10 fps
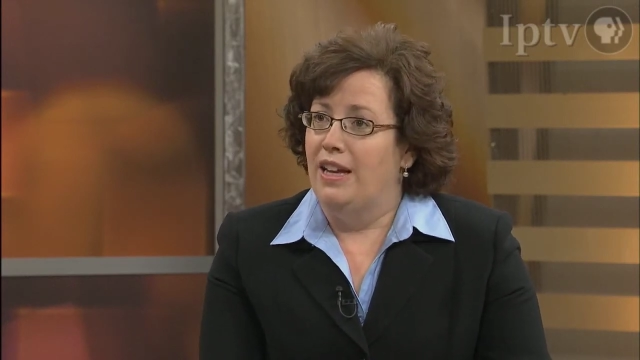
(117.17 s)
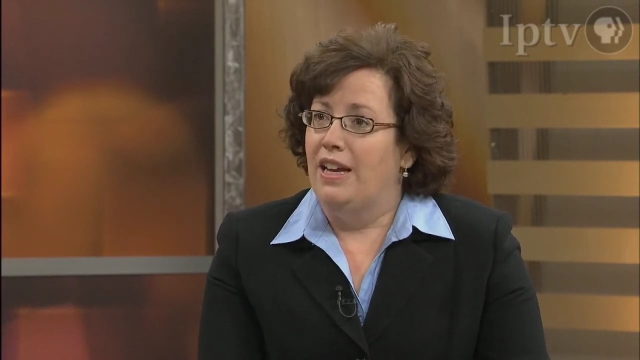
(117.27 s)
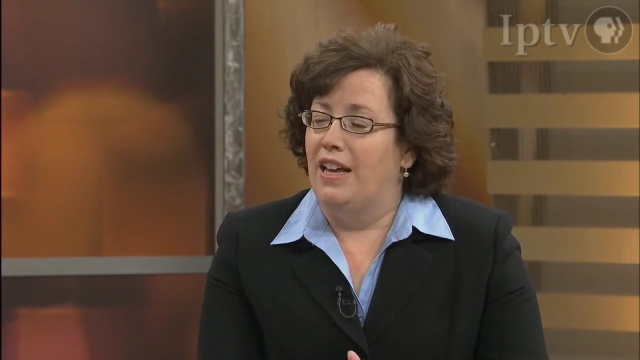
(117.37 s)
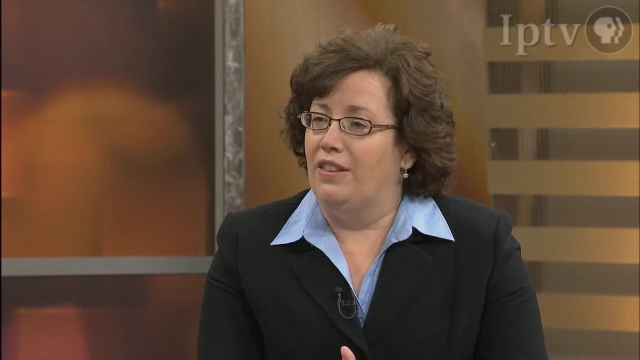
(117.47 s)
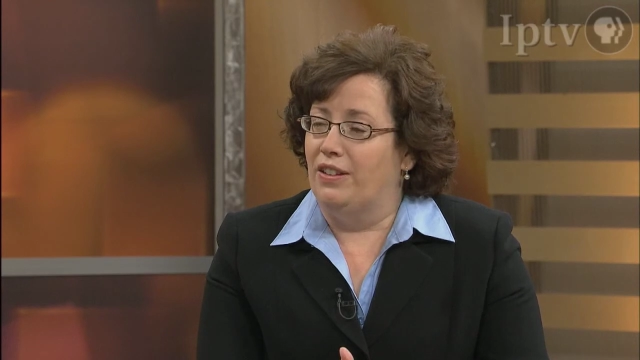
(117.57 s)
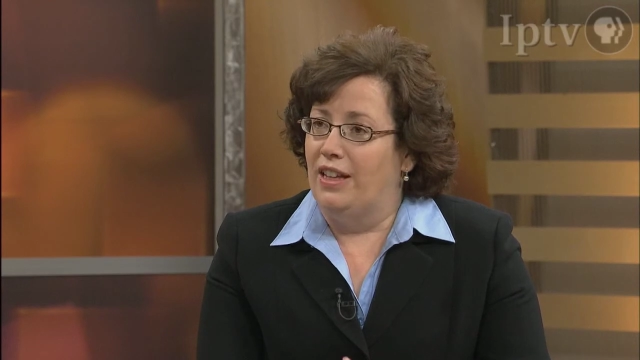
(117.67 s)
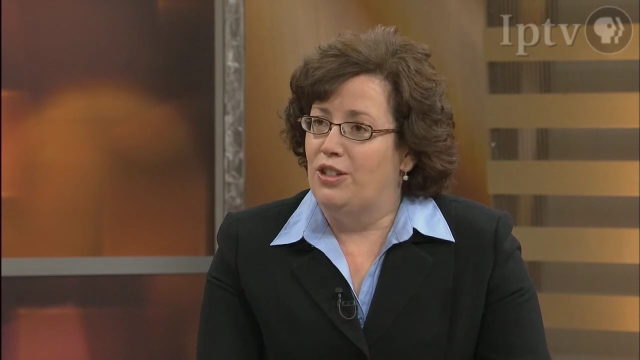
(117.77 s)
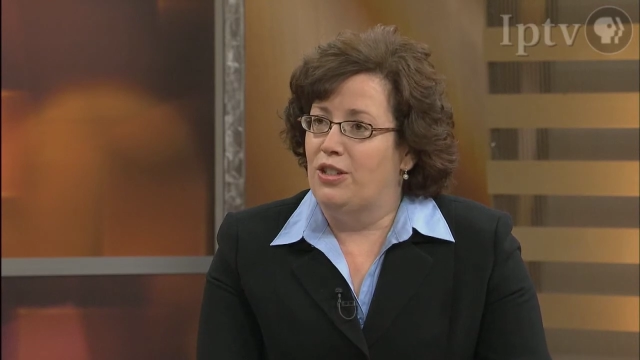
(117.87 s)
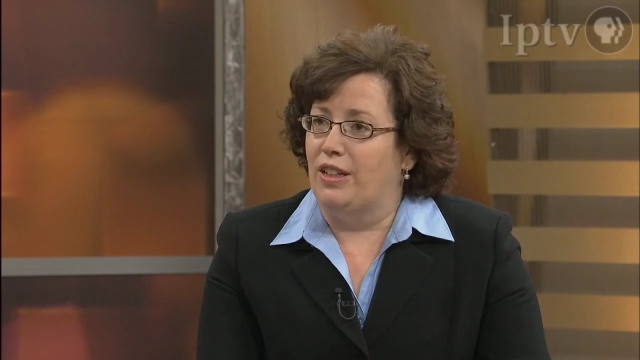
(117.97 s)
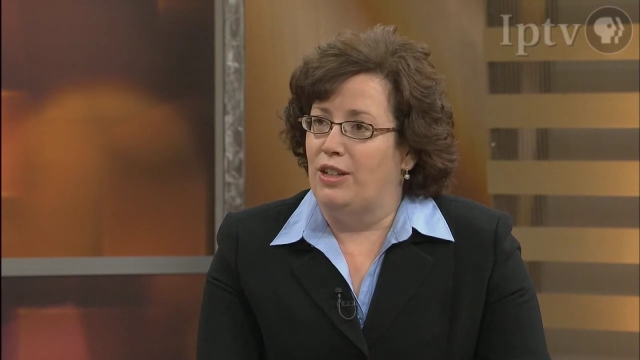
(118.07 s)
and the
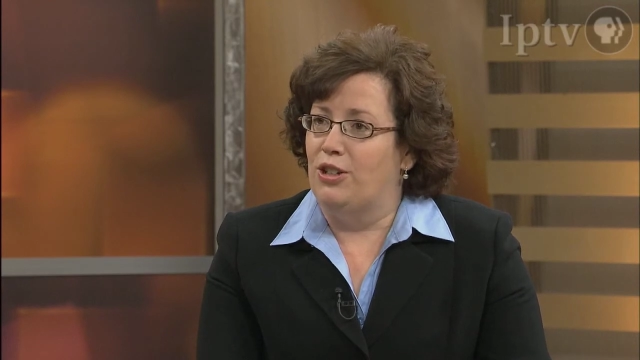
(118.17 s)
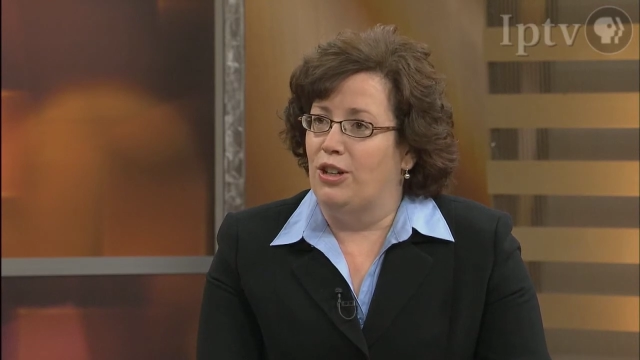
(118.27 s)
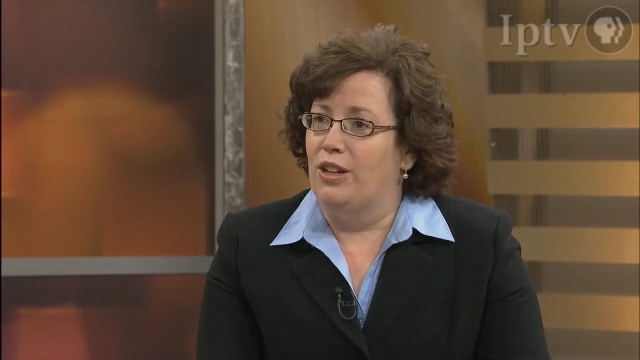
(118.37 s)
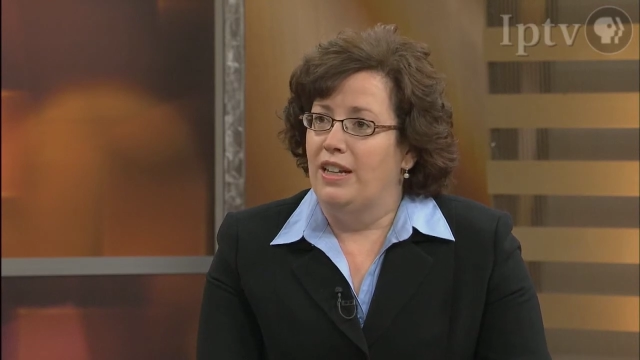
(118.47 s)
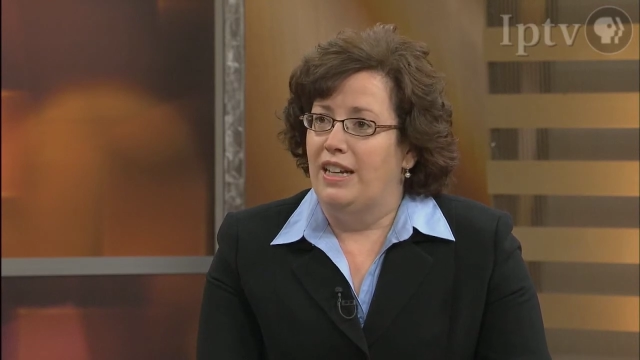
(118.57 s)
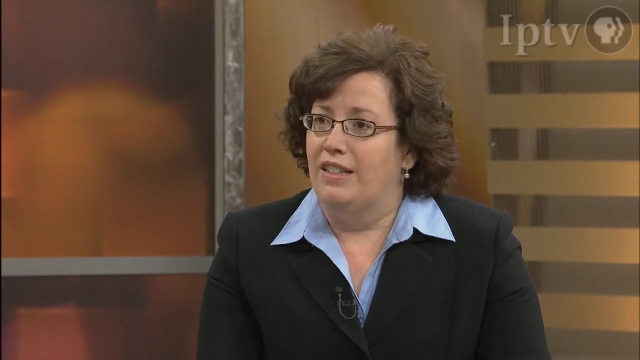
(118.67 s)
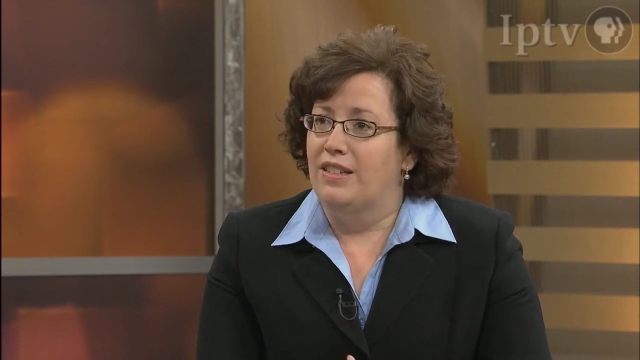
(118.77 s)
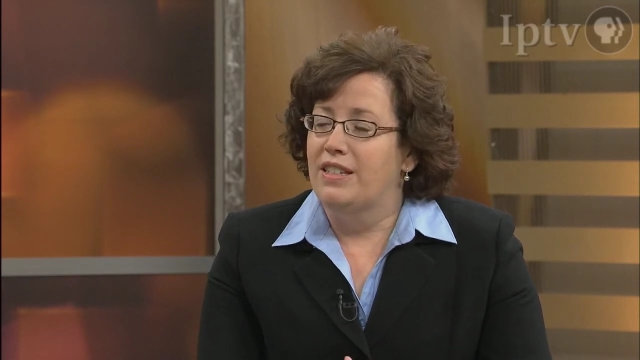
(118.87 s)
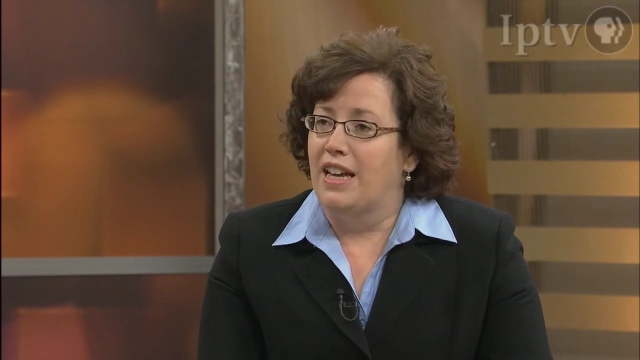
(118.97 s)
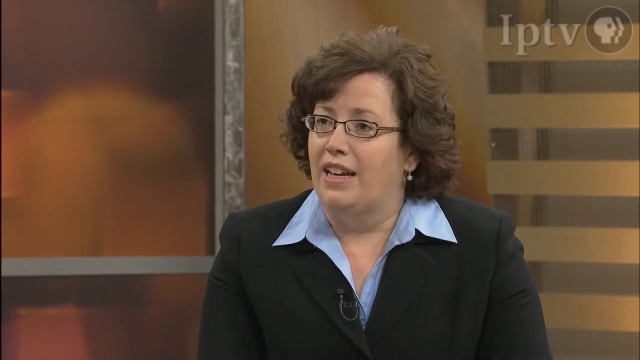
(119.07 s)
legislature,
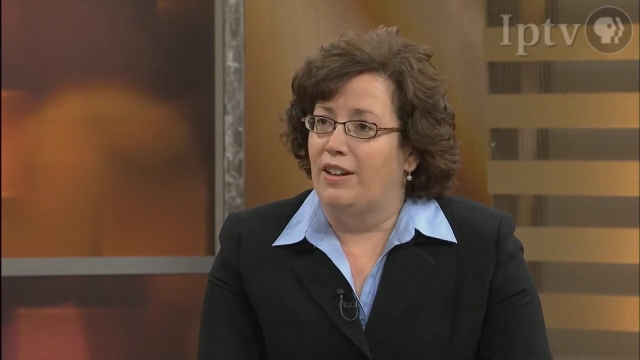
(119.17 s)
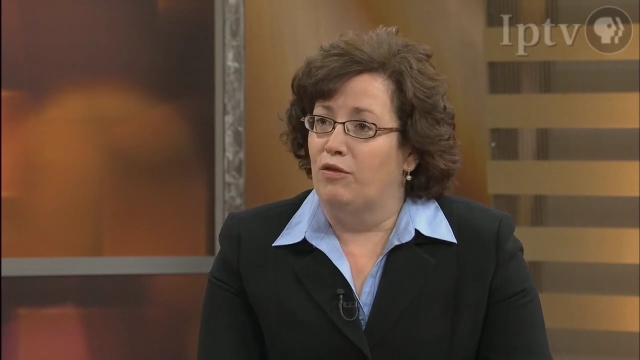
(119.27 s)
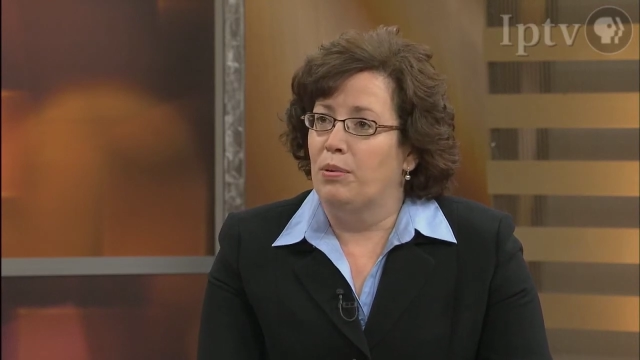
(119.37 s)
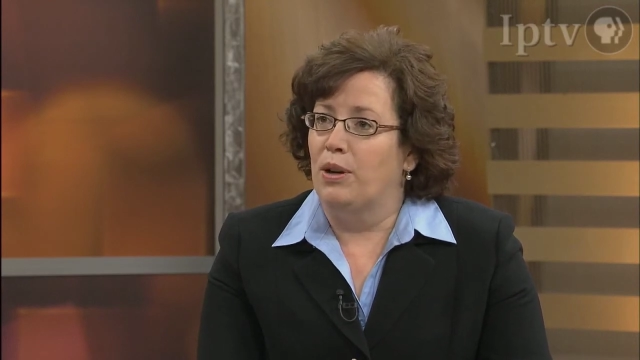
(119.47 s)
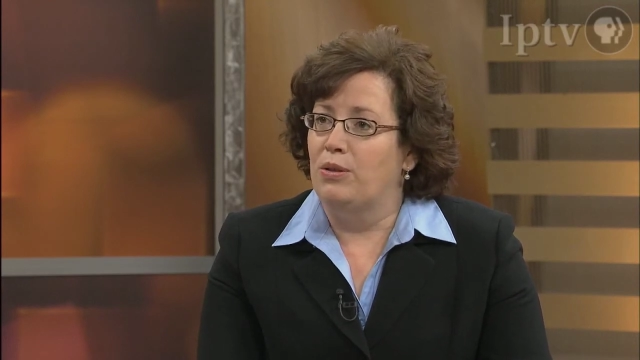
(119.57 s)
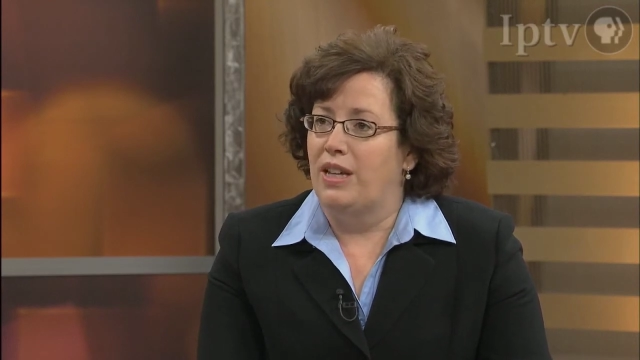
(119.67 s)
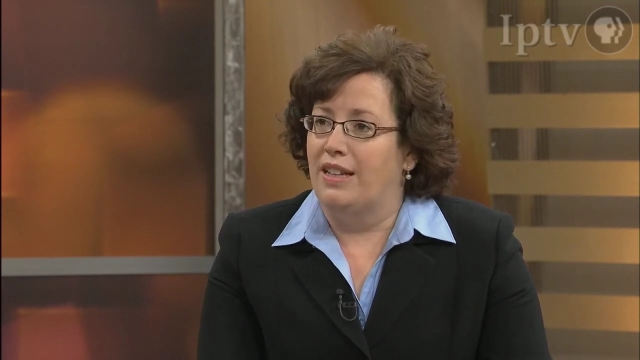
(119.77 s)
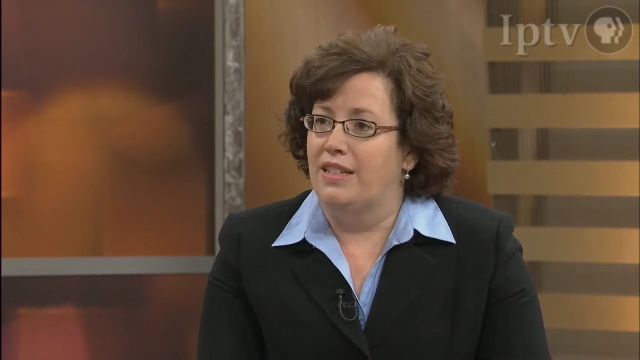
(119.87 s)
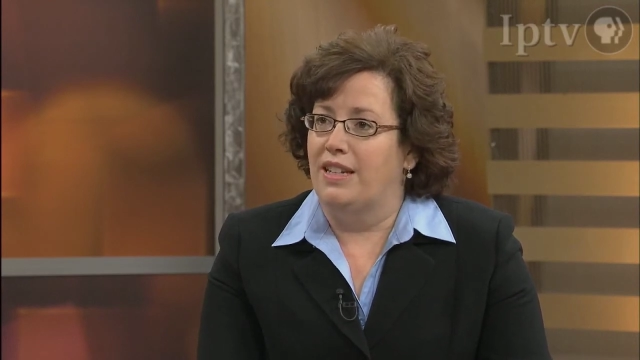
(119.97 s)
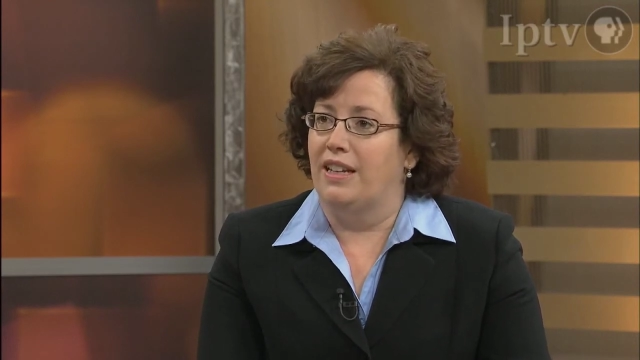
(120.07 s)
instead of
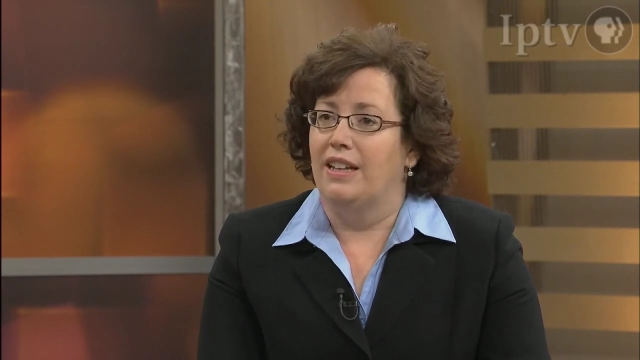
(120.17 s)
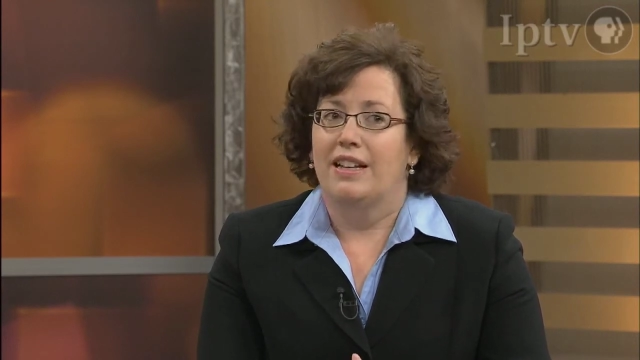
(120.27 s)
protesting,